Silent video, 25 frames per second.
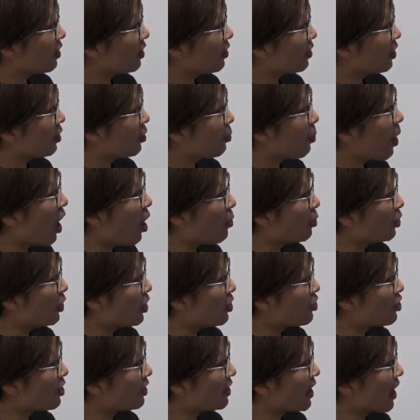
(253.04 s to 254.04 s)
The
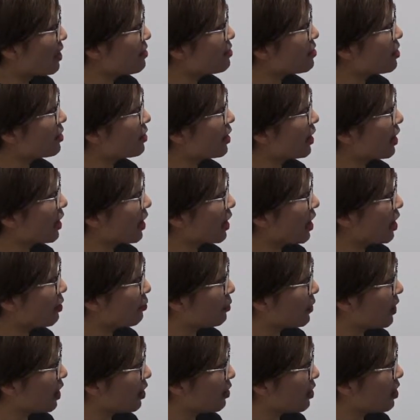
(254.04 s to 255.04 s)
population density
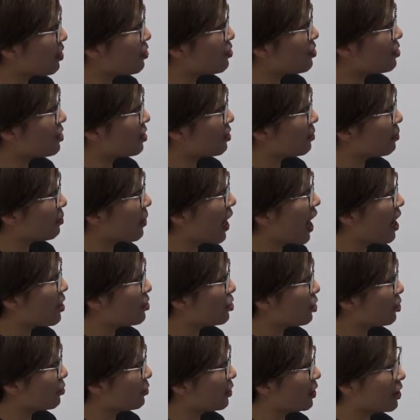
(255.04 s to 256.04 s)
in the eastern
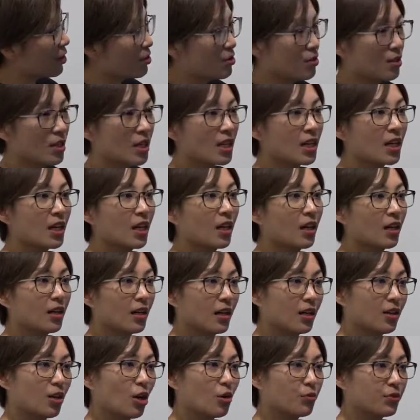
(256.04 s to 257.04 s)
part of this
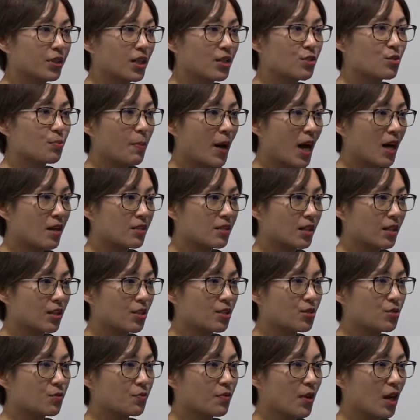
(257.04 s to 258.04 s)
part
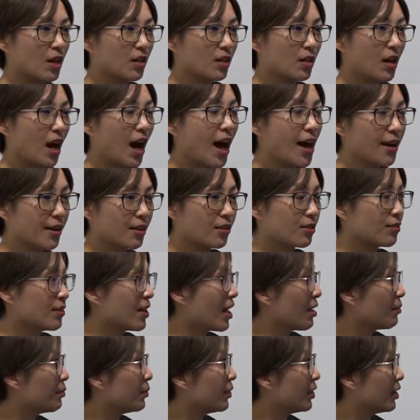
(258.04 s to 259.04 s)
is higher
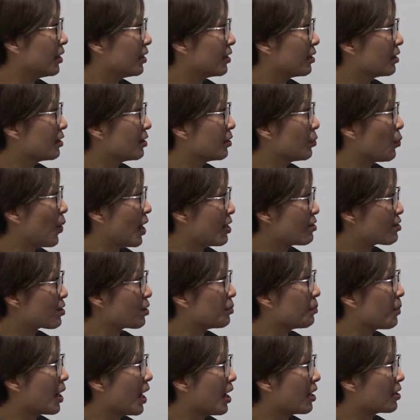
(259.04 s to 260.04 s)
than the
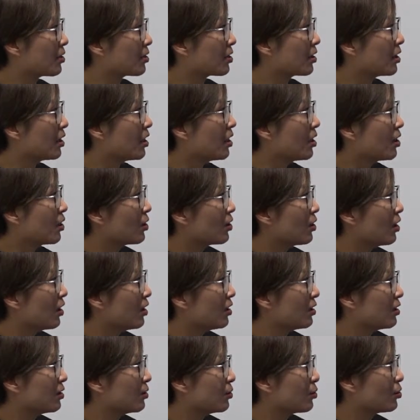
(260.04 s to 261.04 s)
western part.
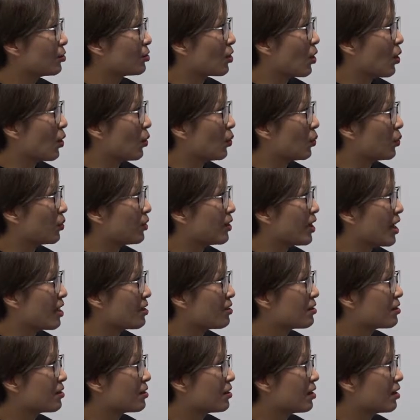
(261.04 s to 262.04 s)
So
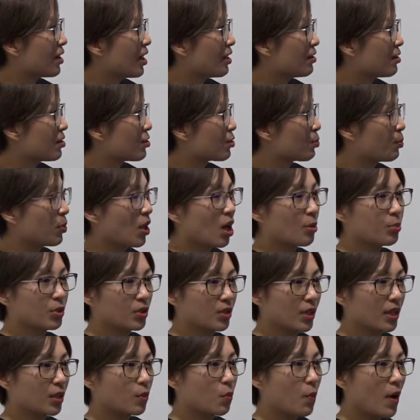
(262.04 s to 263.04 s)
that is
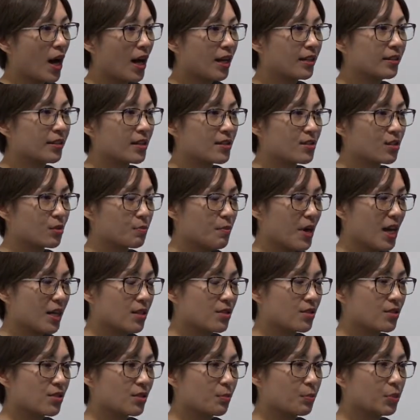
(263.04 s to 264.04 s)
probably why the
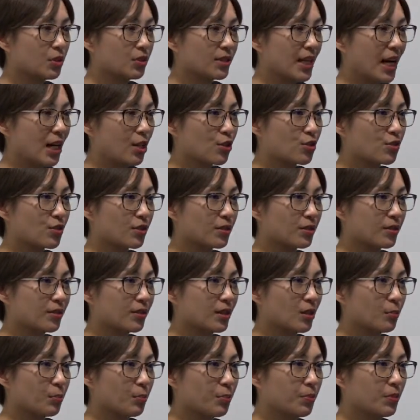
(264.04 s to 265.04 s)
cement
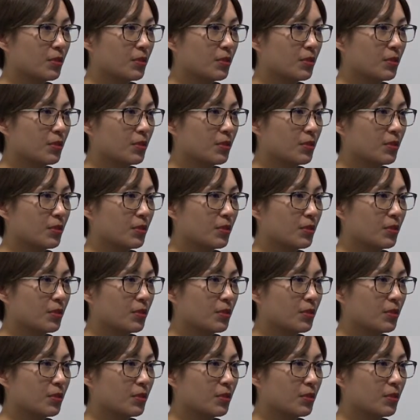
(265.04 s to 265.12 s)
production, the